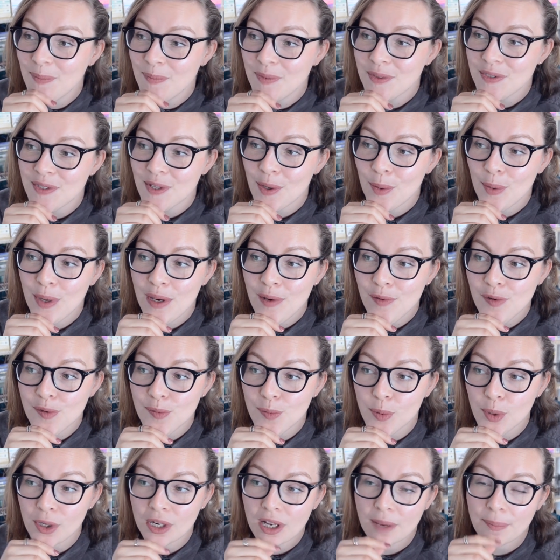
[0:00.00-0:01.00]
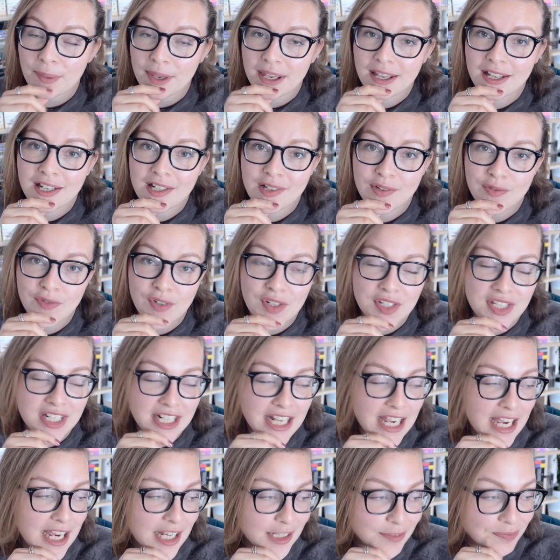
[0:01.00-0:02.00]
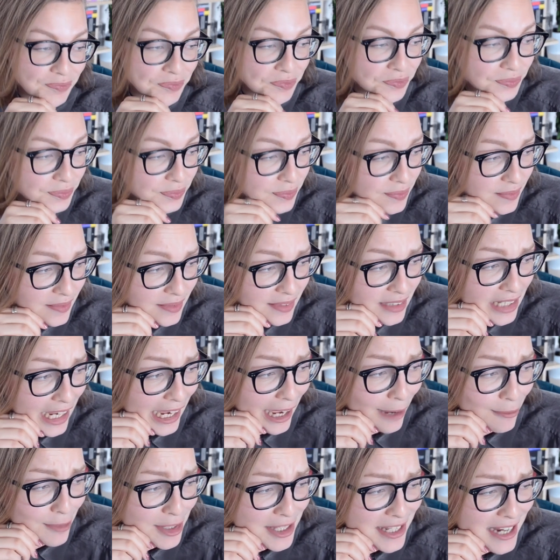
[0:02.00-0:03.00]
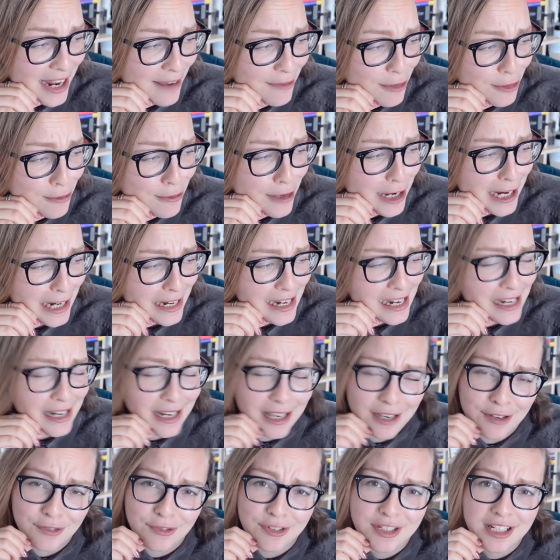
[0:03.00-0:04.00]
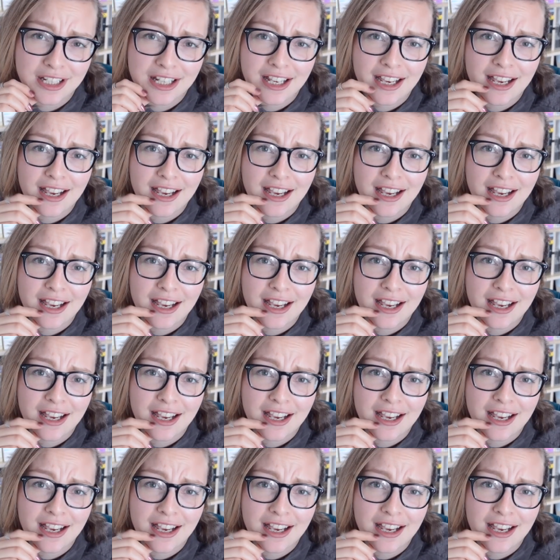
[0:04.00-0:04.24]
So he was brought up in foster care and was never really loved.